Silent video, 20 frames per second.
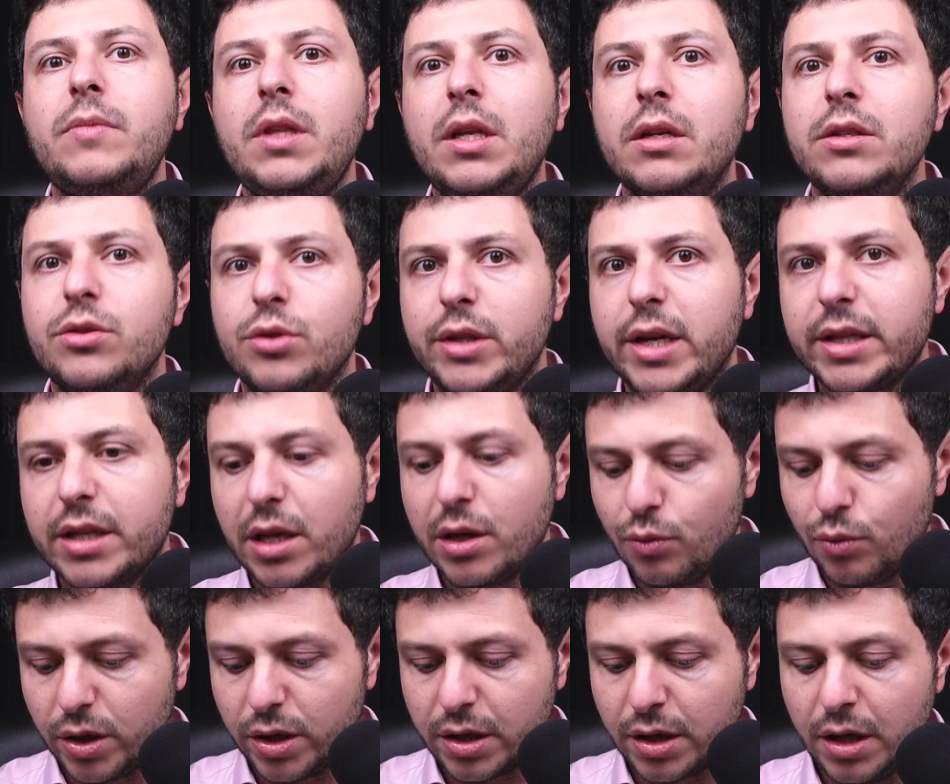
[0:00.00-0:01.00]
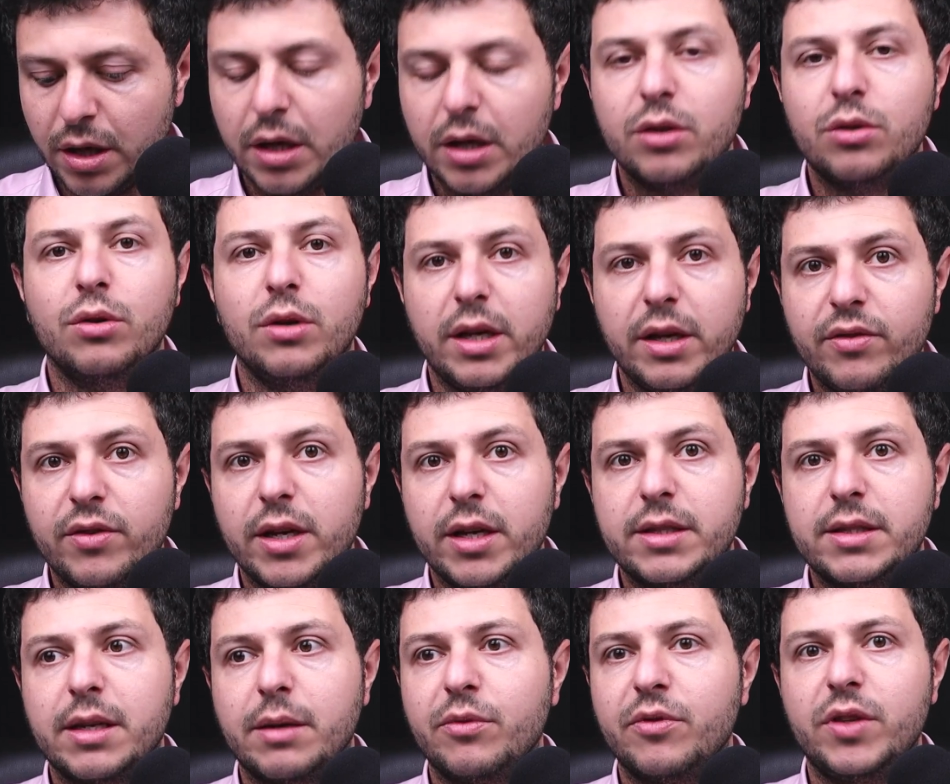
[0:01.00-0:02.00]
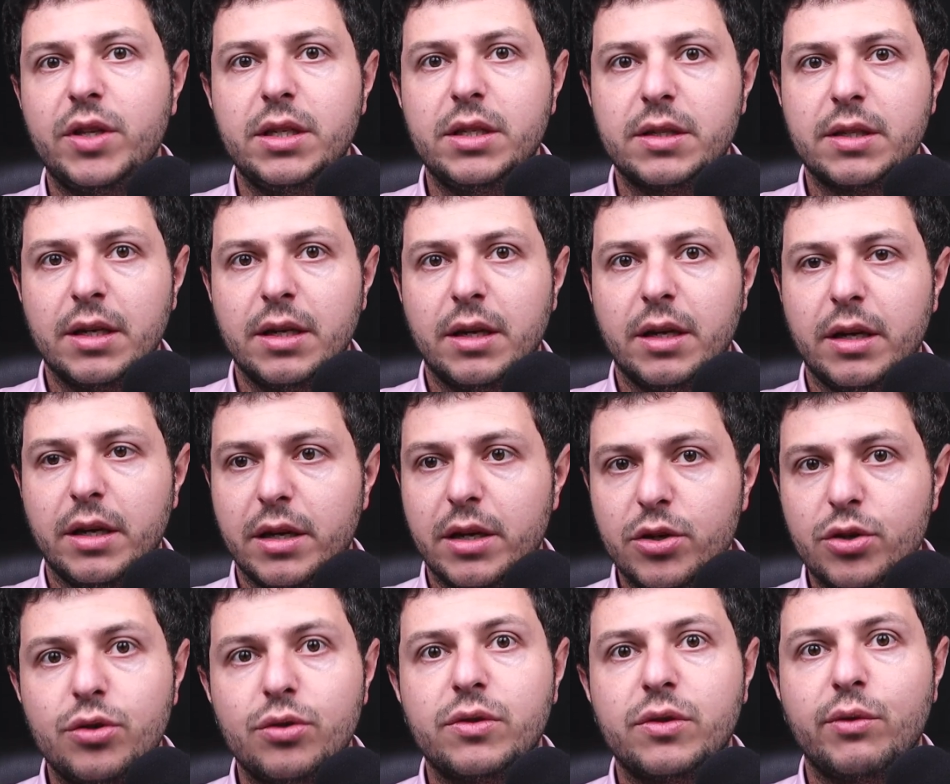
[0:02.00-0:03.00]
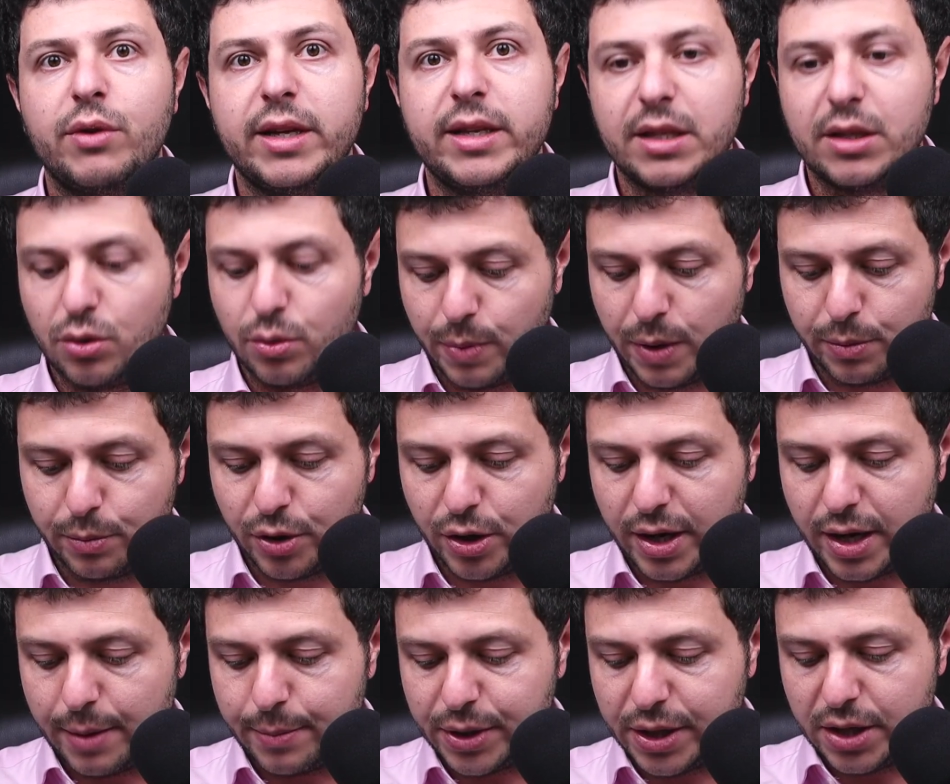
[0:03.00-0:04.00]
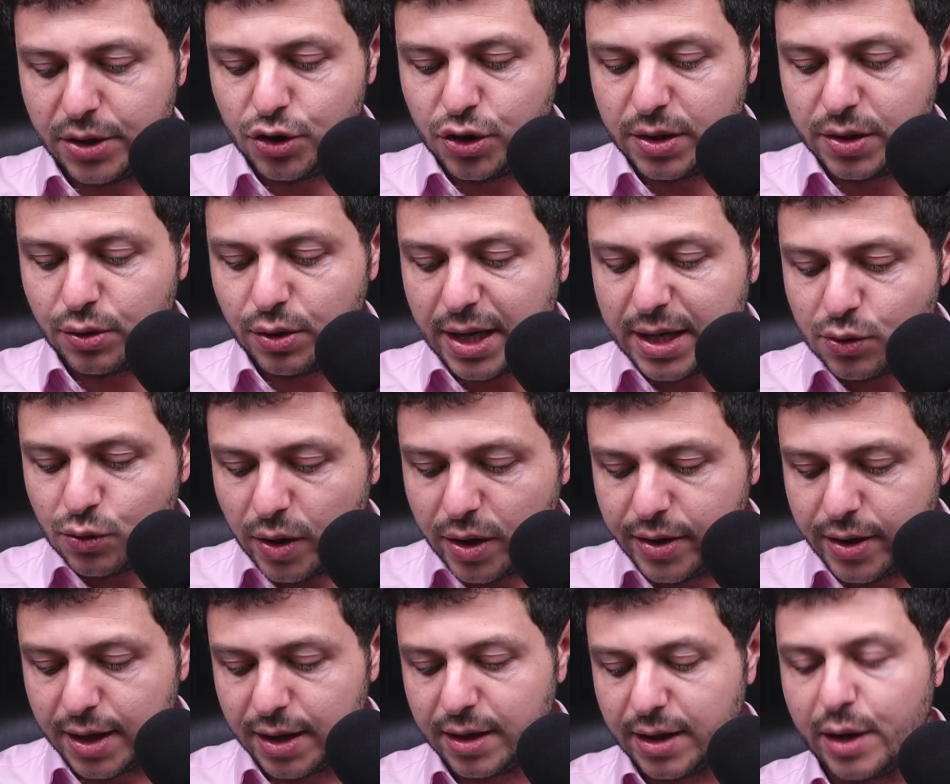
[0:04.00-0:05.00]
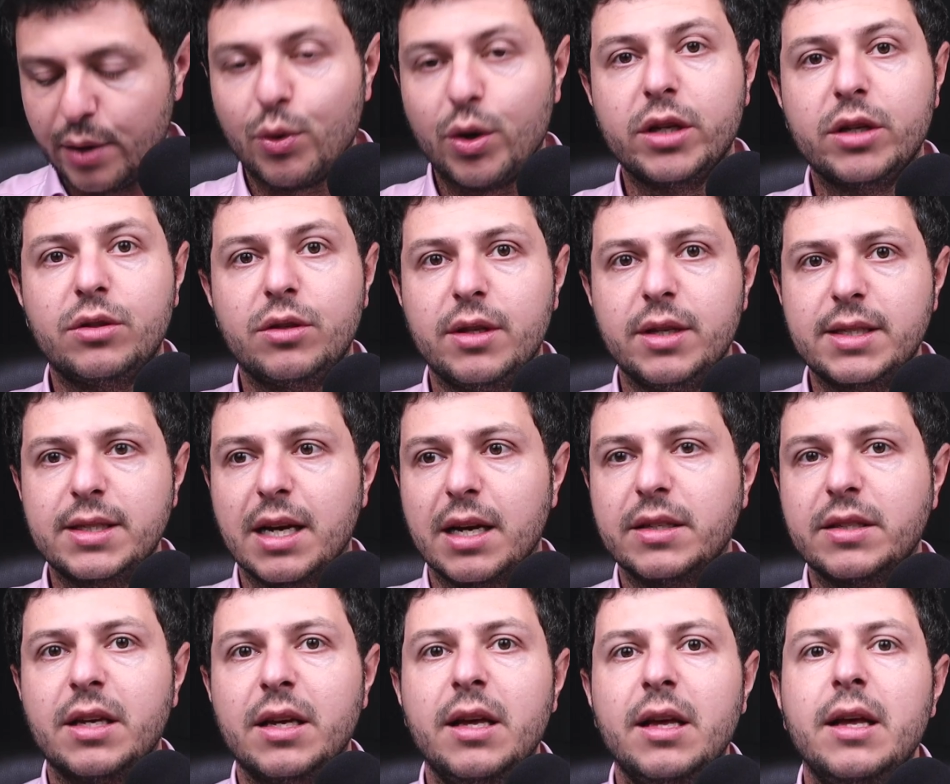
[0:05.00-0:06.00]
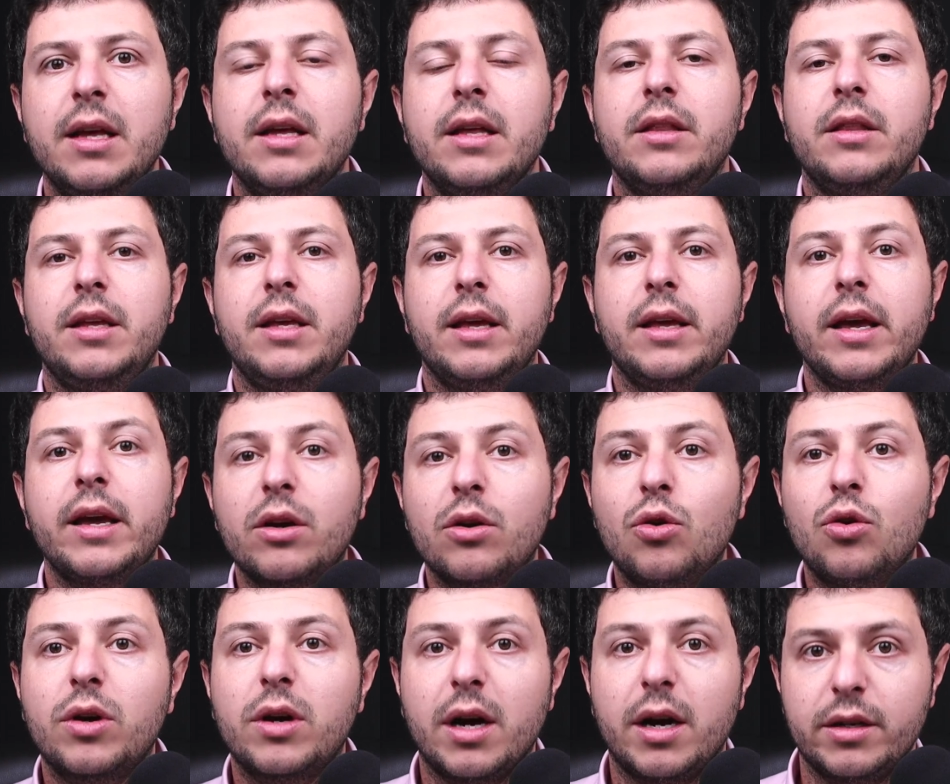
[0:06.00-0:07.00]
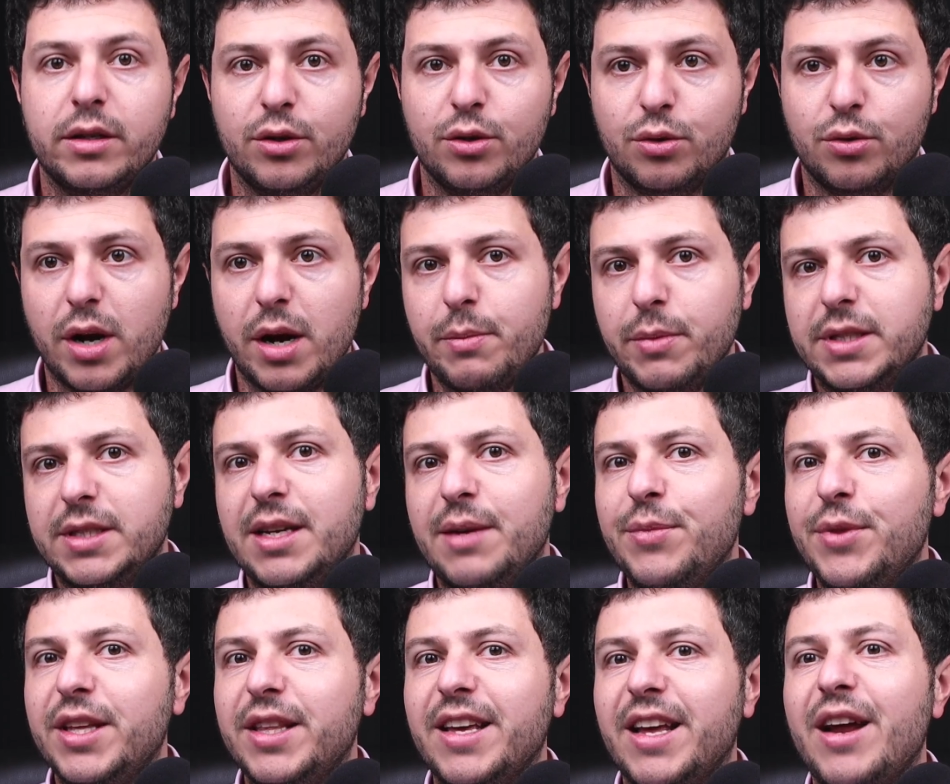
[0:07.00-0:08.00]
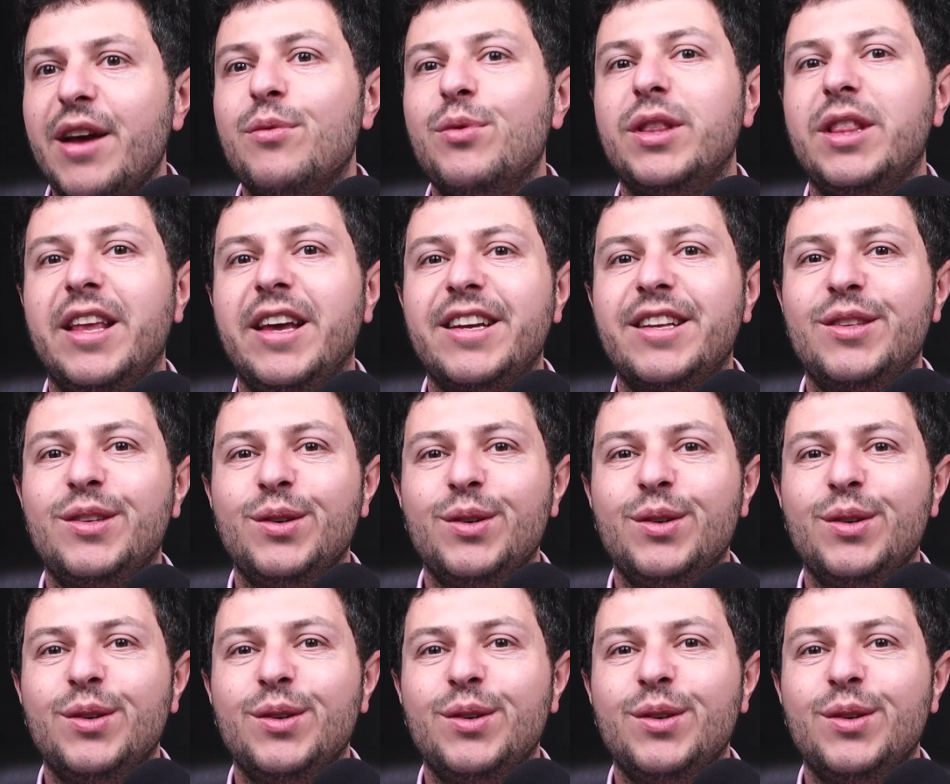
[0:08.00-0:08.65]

So that can work to alleviate some of these uh, issues related to pulmonary hypertension. So that's one thing that I wanted to discuss. The echocardiogram is something that I would like to